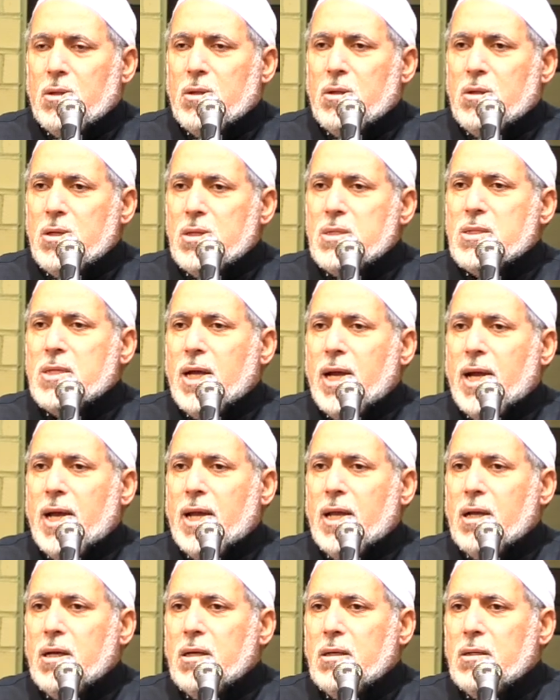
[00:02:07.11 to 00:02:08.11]
This
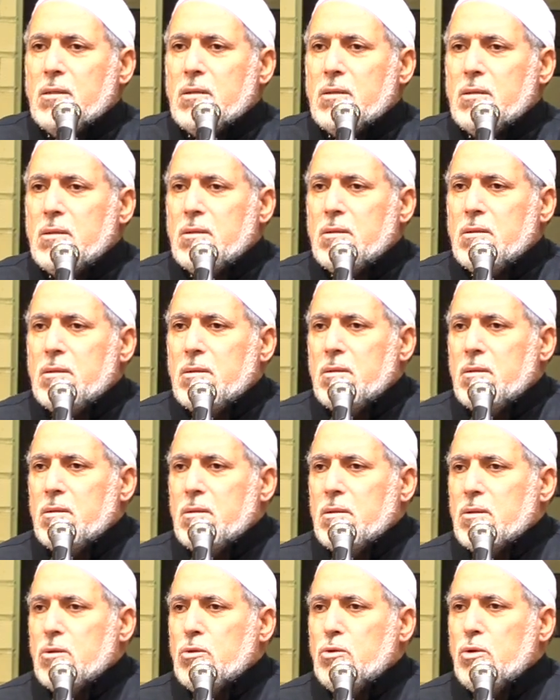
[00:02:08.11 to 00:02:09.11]
ayah
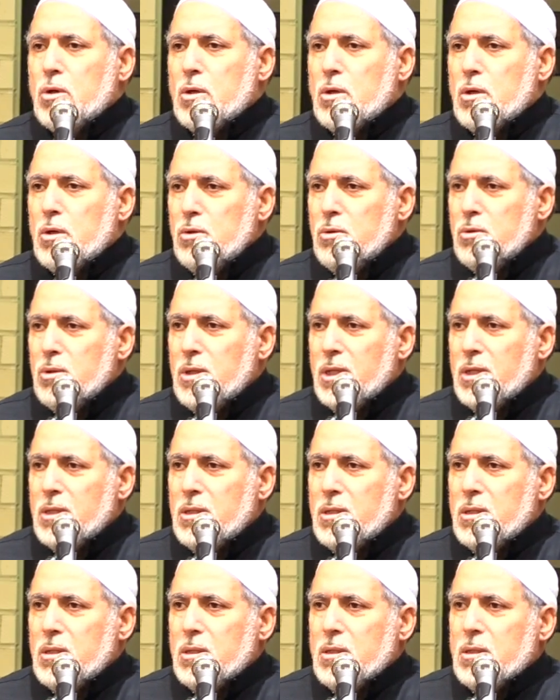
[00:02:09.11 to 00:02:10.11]

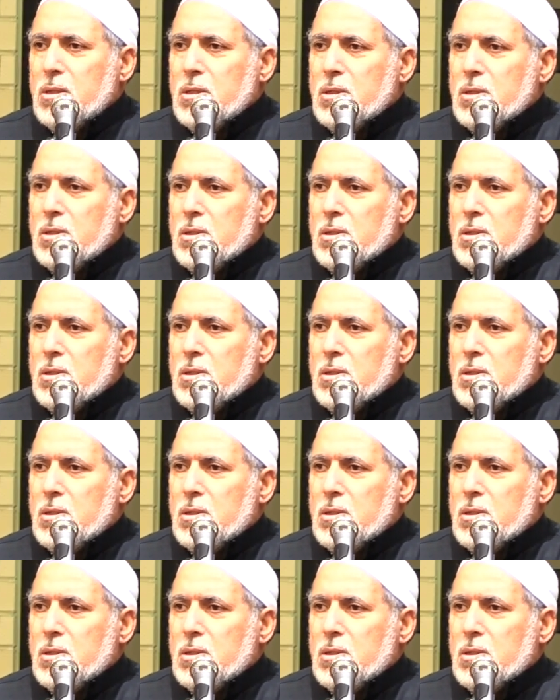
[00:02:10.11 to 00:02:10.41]
concluded